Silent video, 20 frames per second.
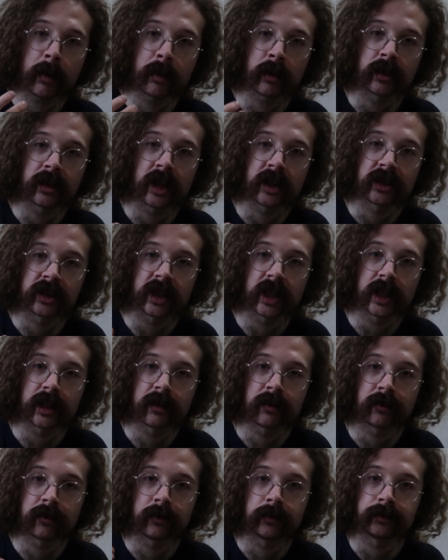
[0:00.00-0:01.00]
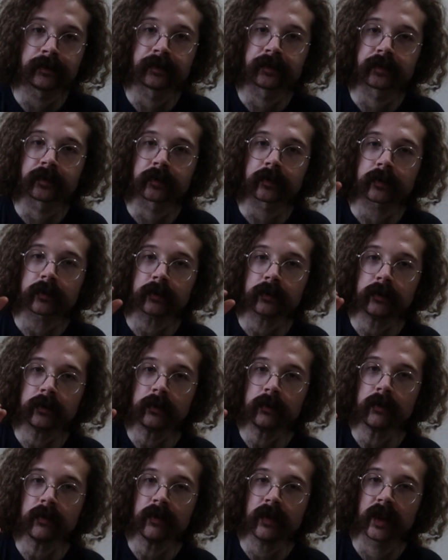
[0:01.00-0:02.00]
pepper does give
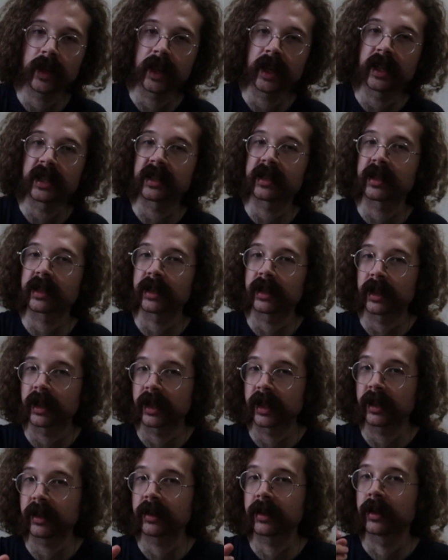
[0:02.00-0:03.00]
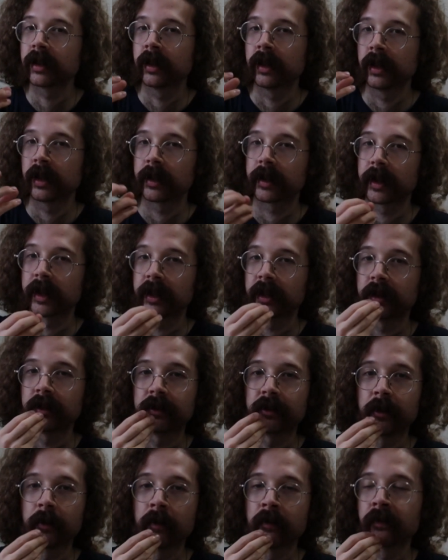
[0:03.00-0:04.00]
a slight kind
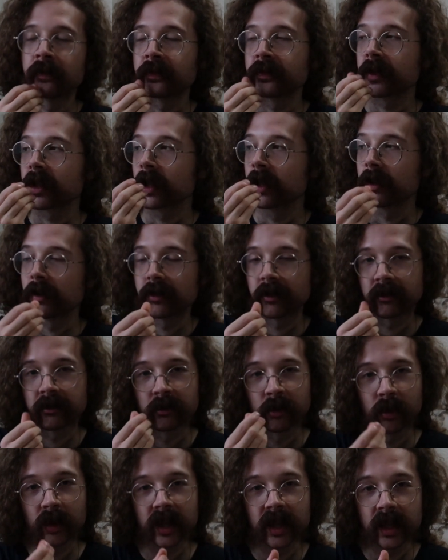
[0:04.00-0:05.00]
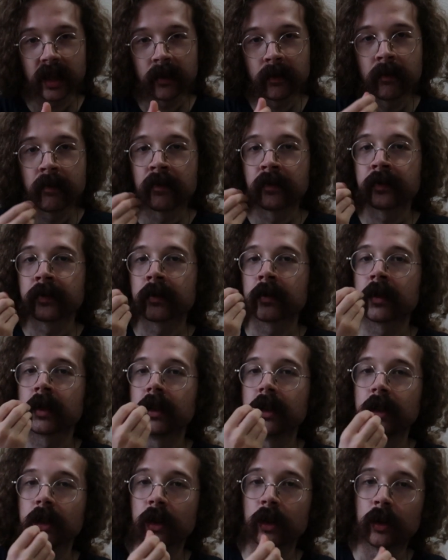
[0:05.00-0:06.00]
of fruity,
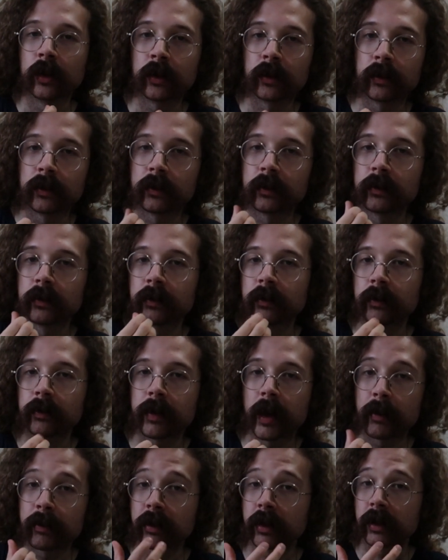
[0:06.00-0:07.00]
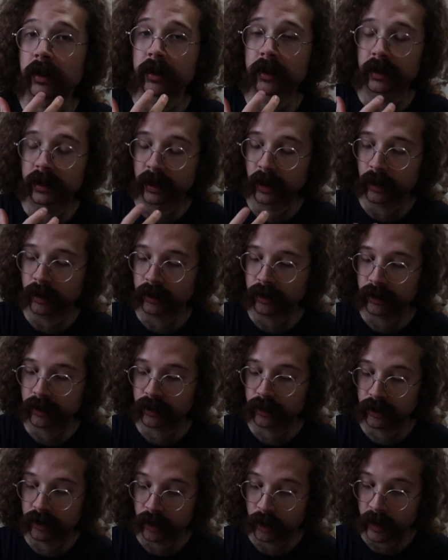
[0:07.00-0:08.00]
you know, pepper note
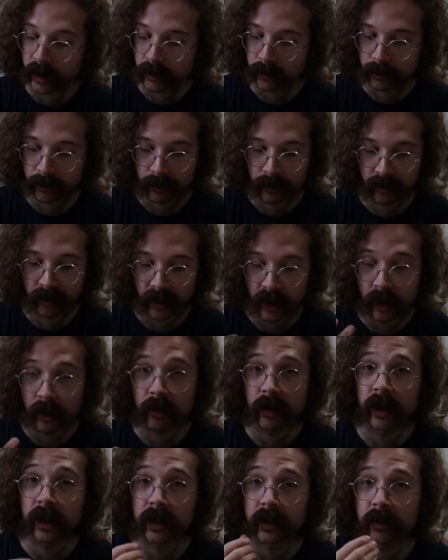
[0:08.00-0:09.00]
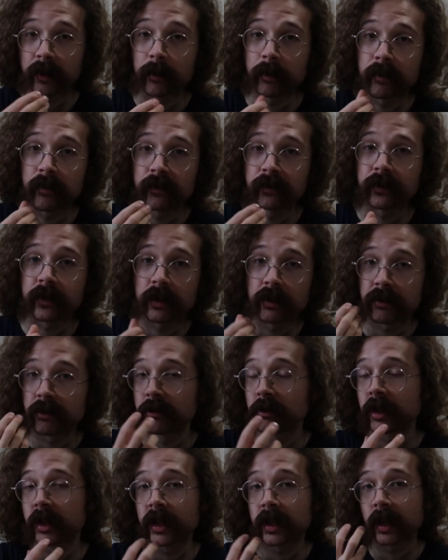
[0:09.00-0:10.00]
to it, flower, like
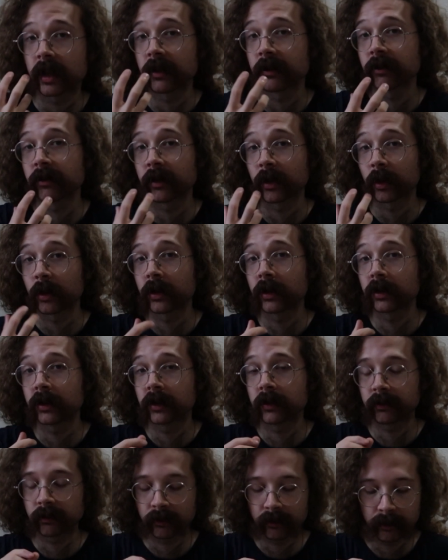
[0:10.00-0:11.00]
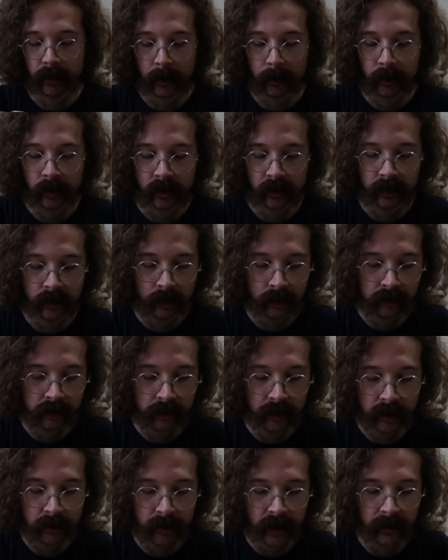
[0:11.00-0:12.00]
fruity kind of floral pepper note
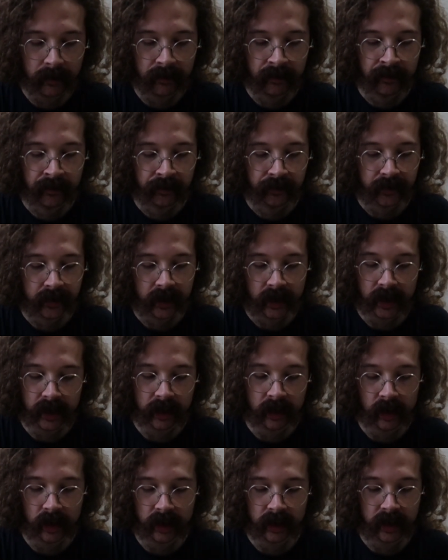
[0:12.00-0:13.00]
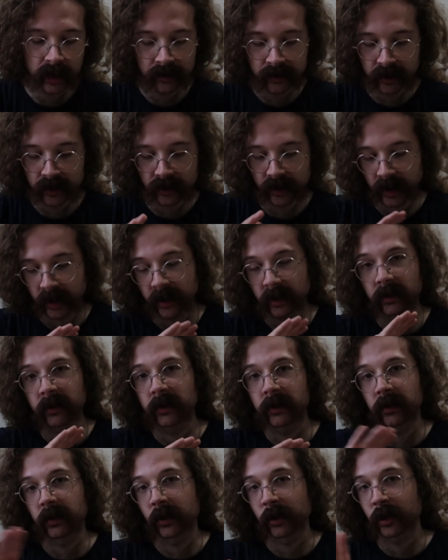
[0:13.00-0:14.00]
to it, but it gives like
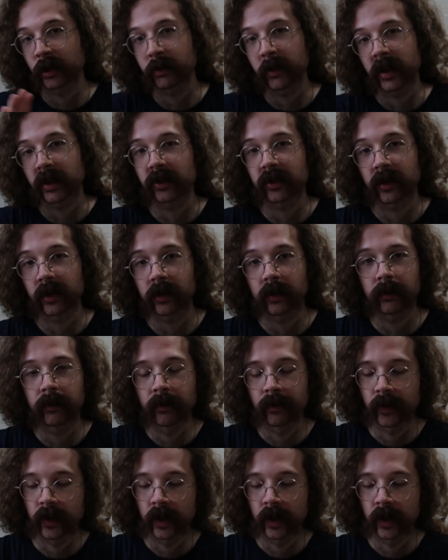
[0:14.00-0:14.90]
no spice at all.